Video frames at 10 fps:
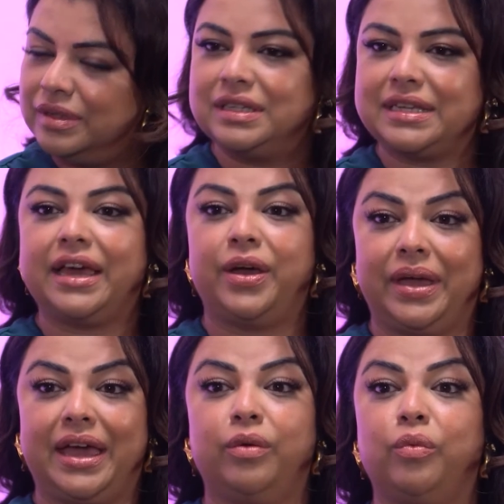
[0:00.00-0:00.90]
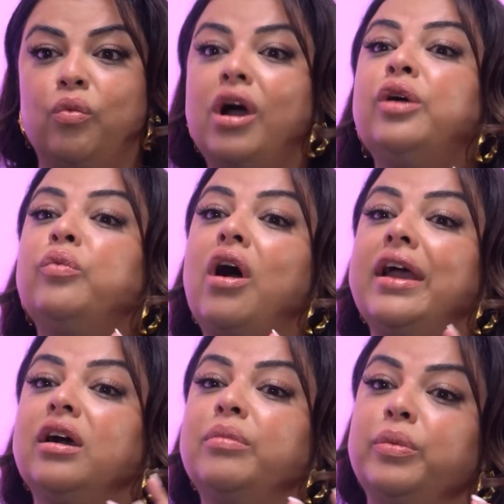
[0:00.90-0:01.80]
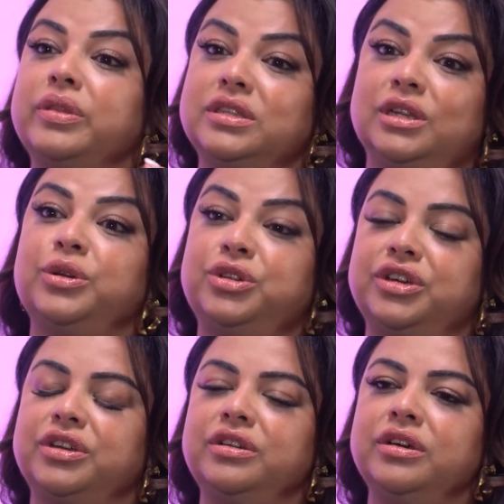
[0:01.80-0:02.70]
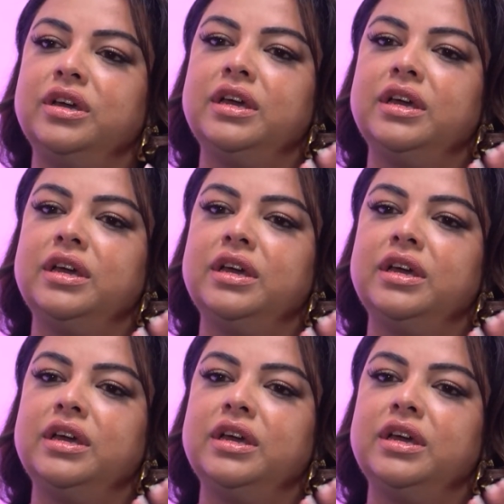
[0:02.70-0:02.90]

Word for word: to say, okay, why don't I come up with a solution